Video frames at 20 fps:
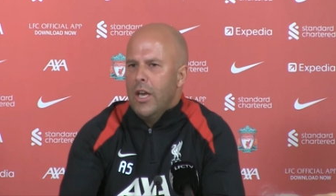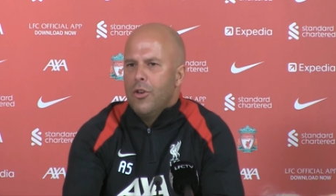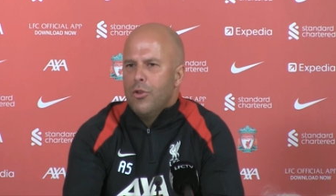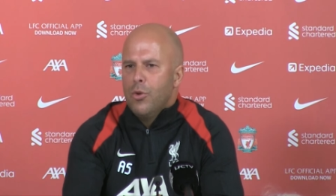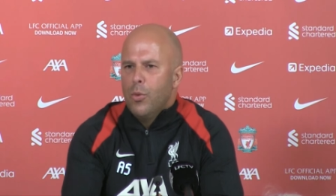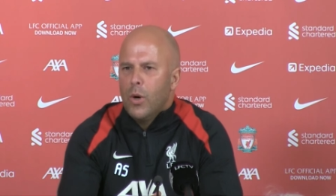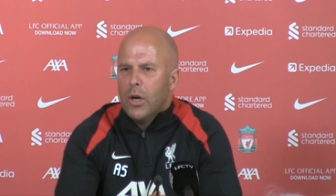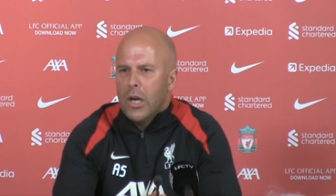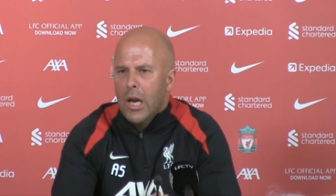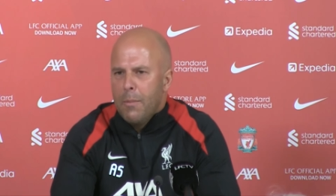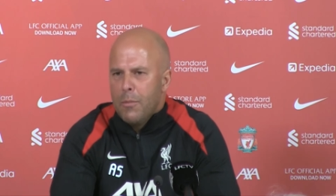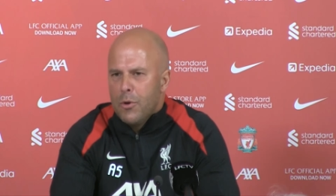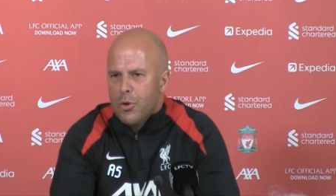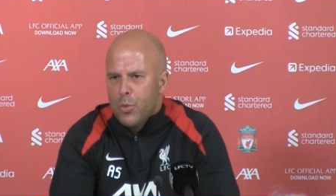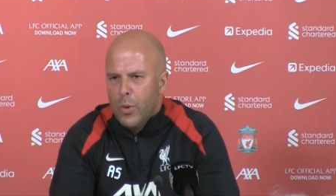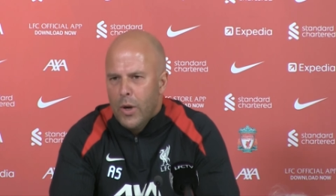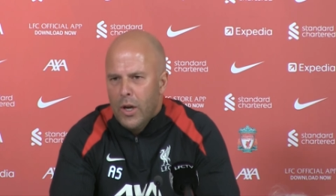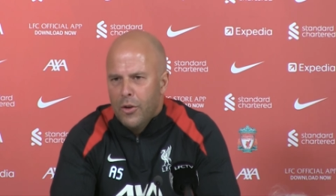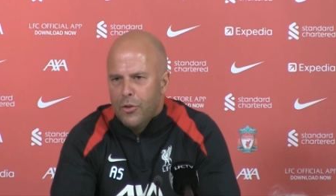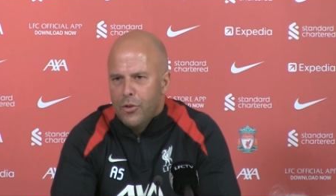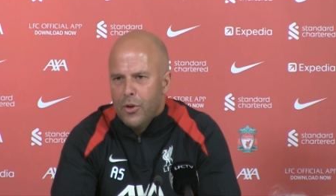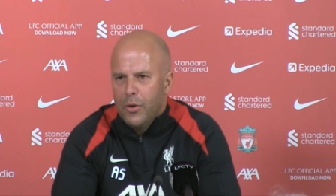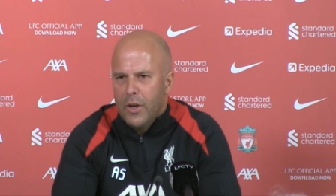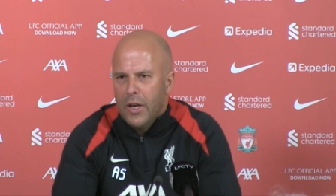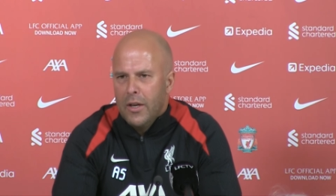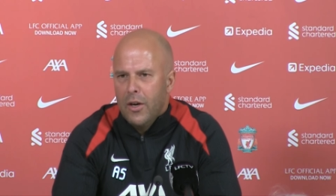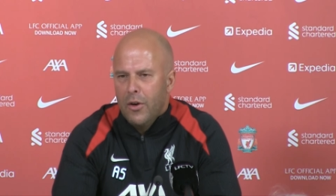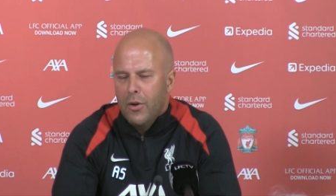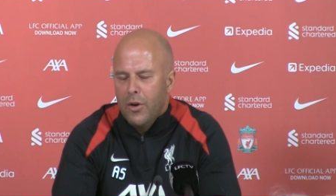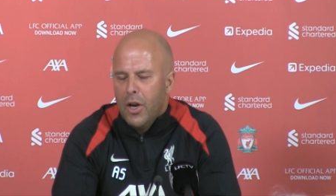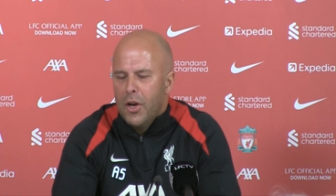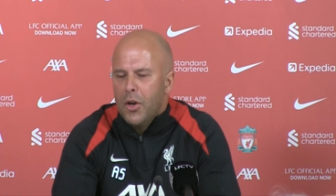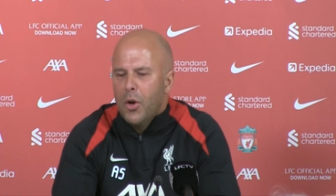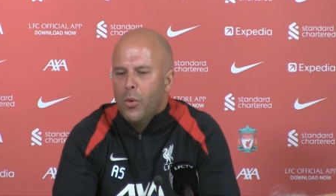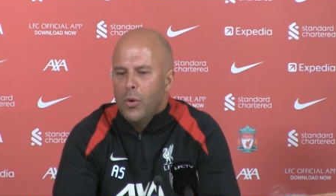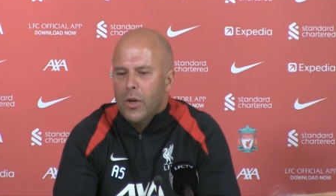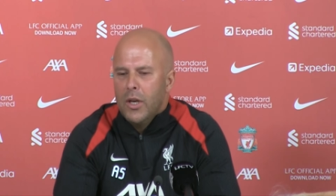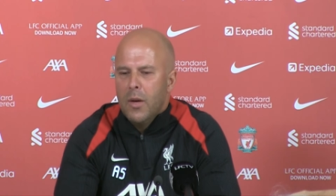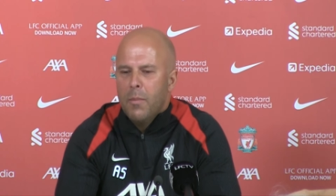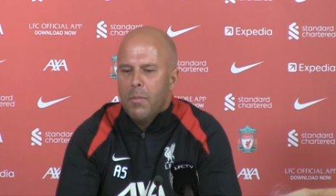into a club as well so that there are not
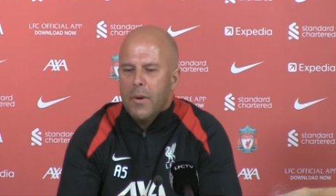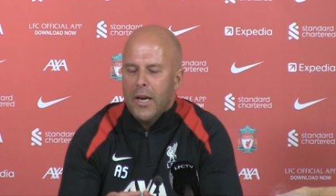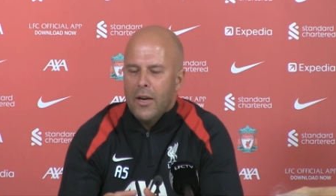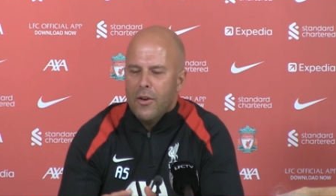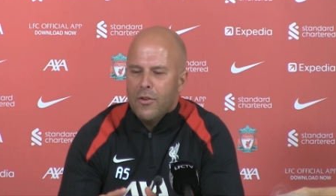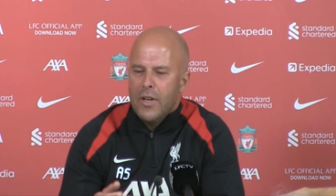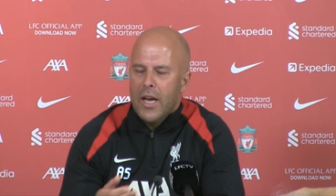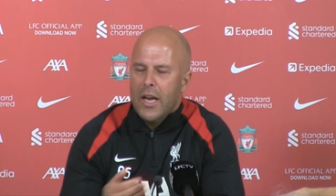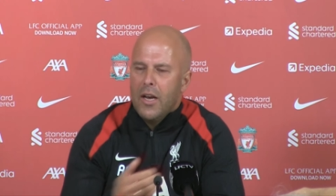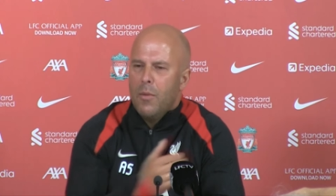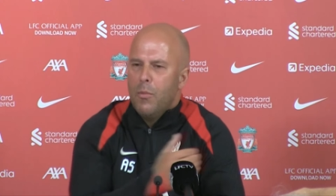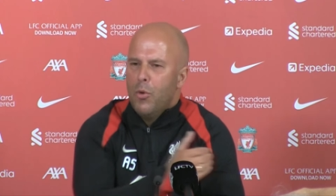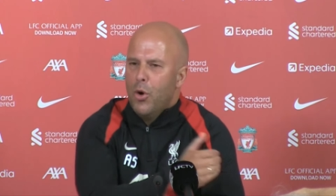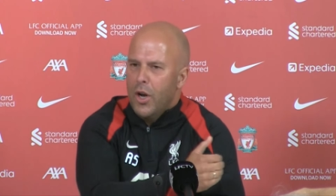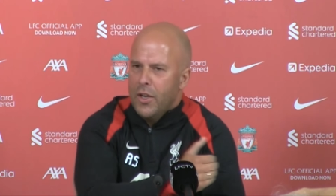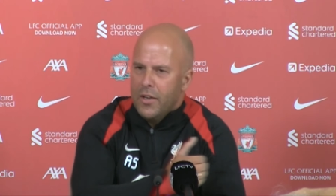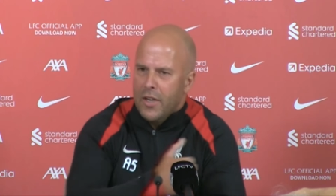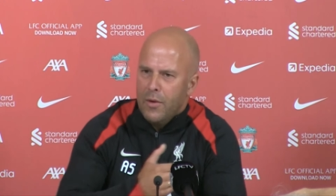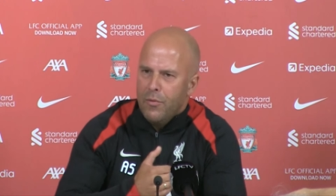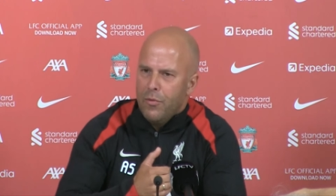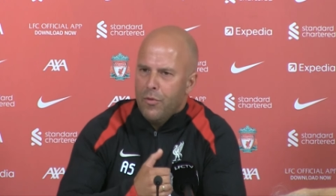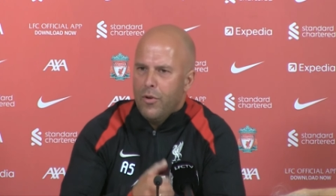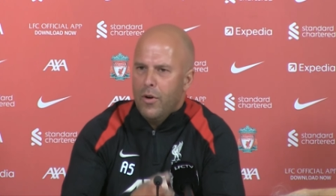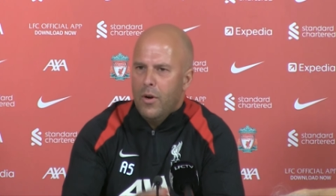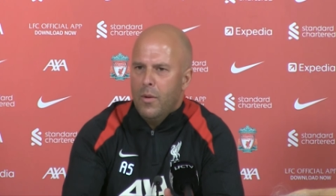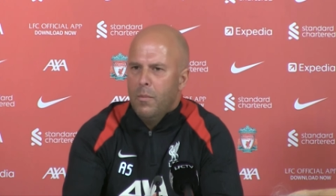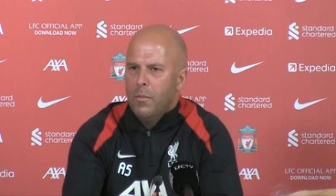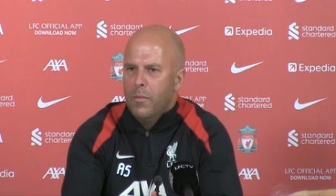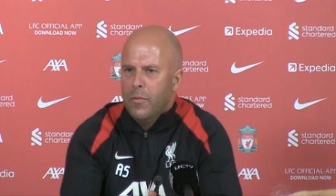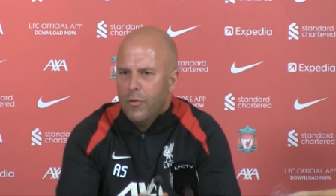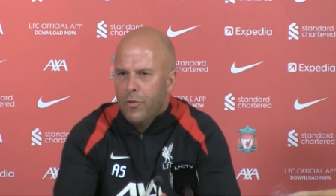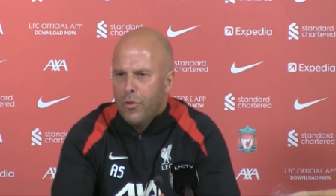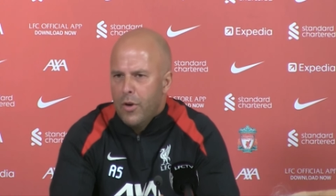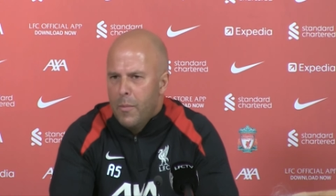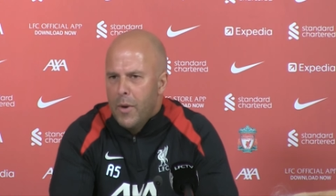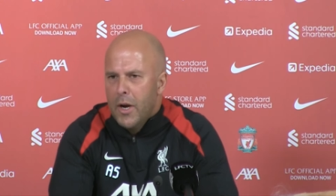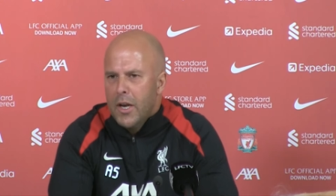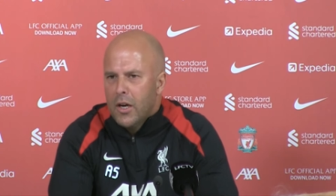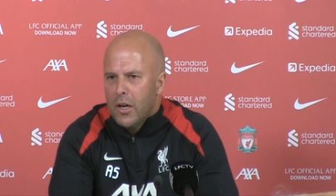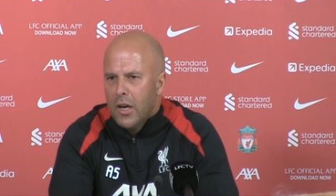only the players that are brought in from
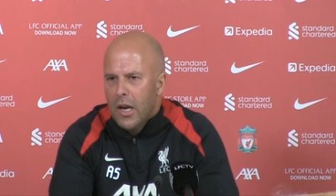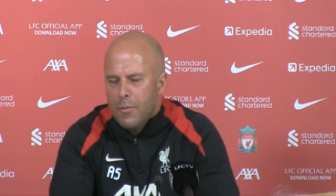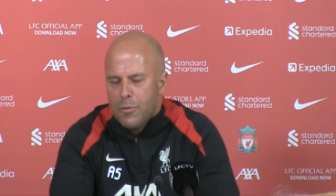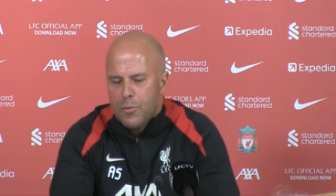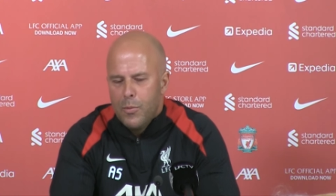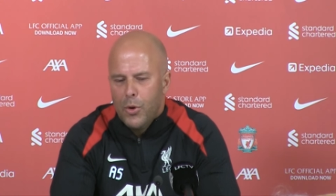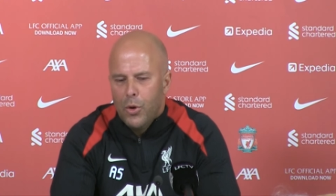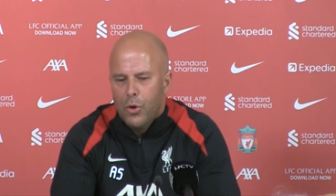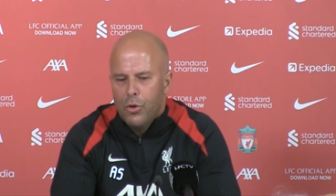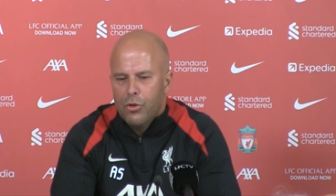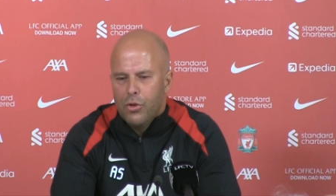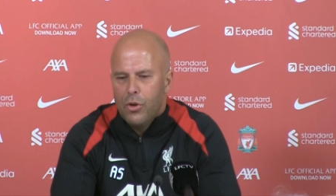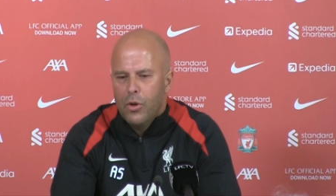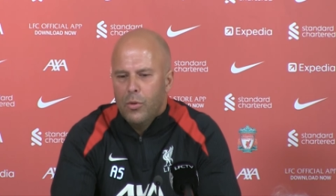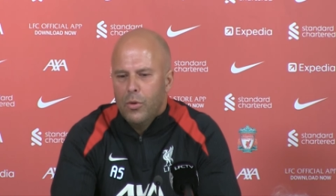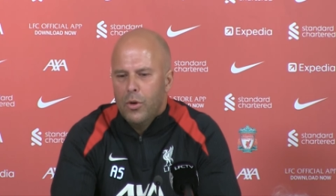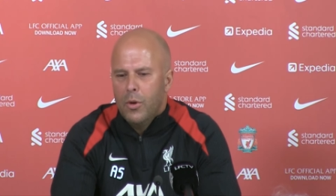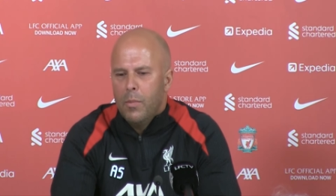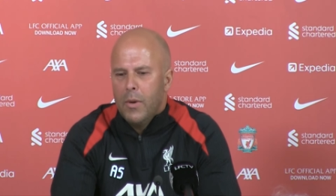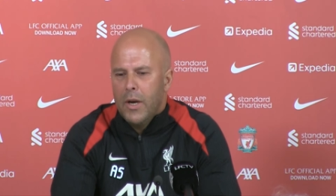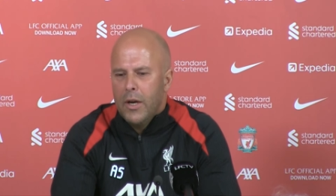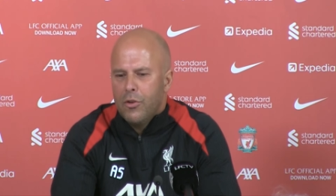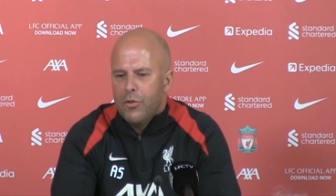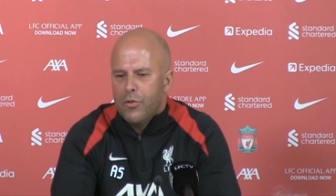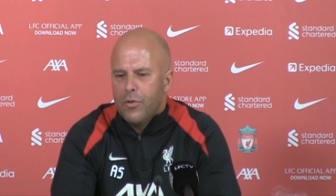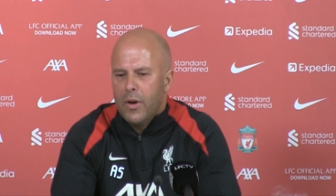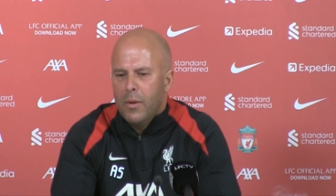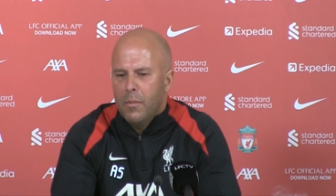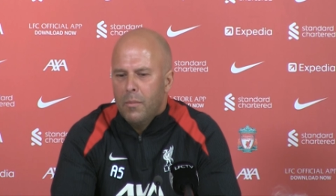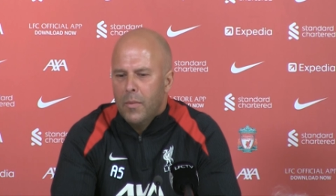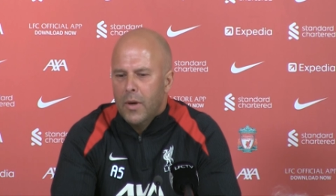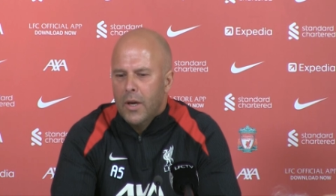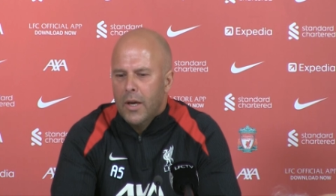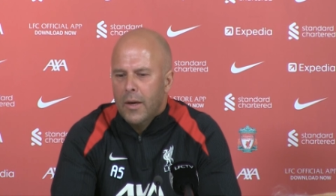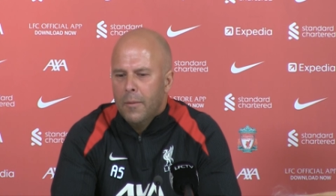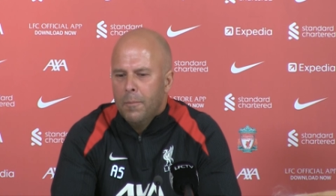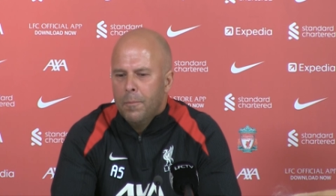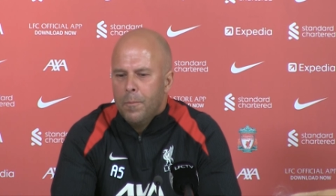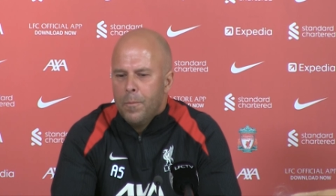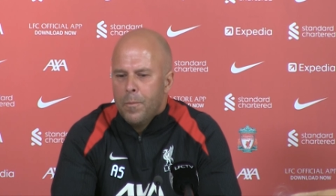from other clubs but also the players from
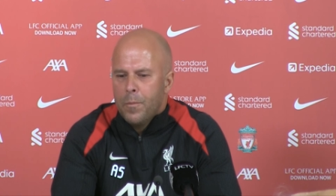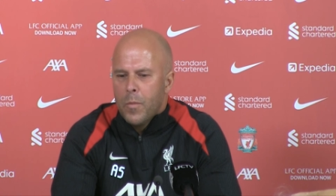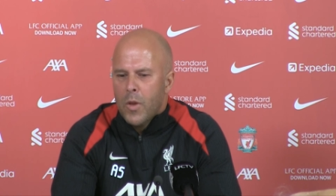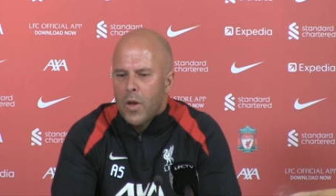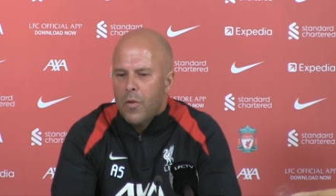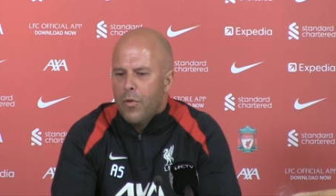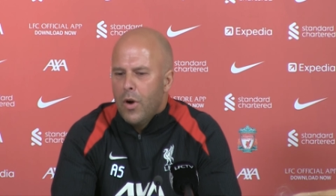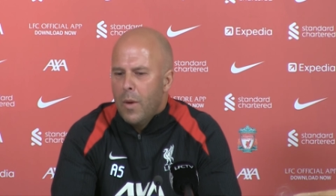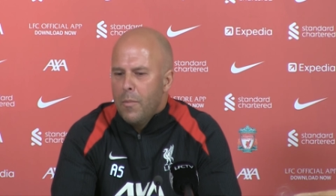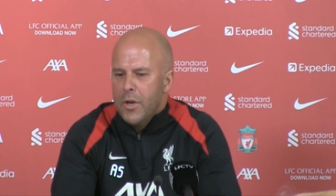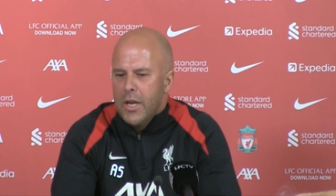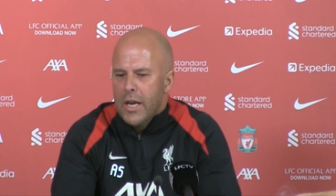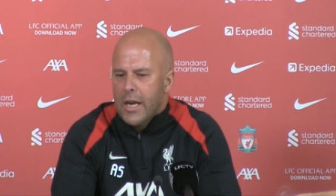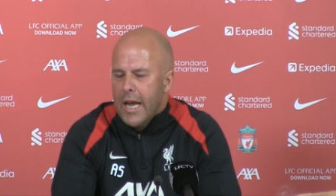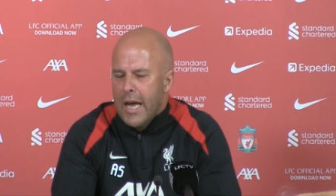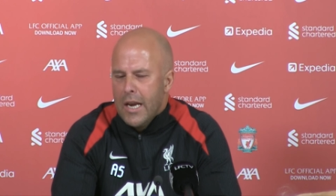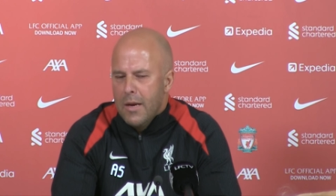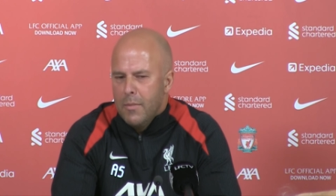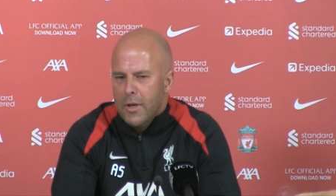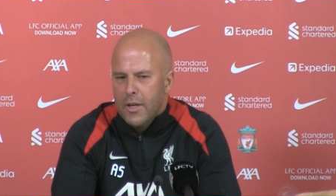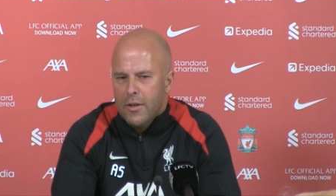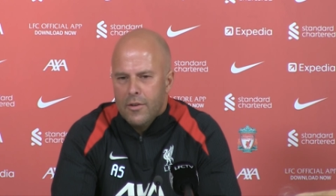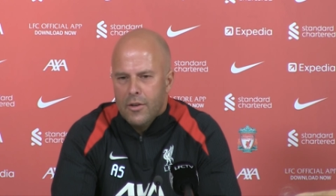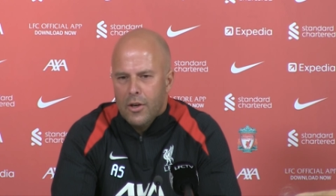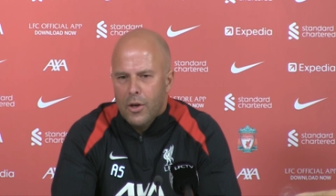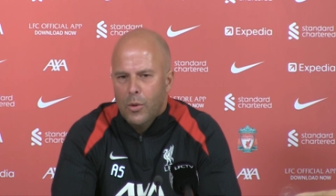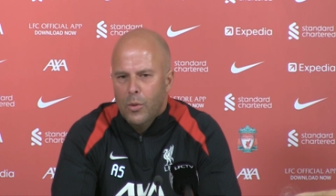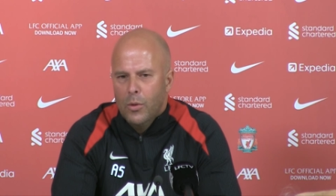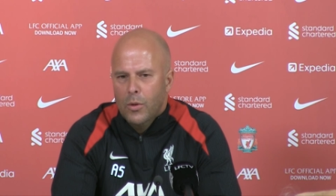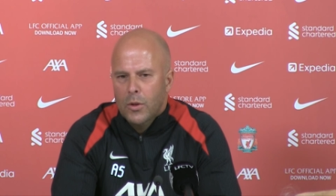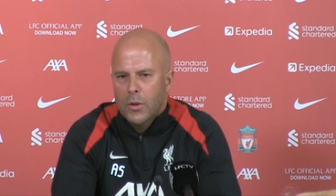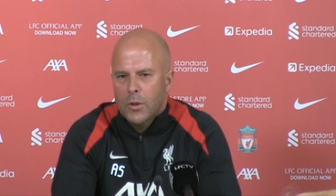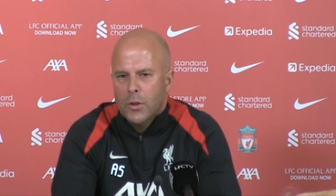uh, from the academy so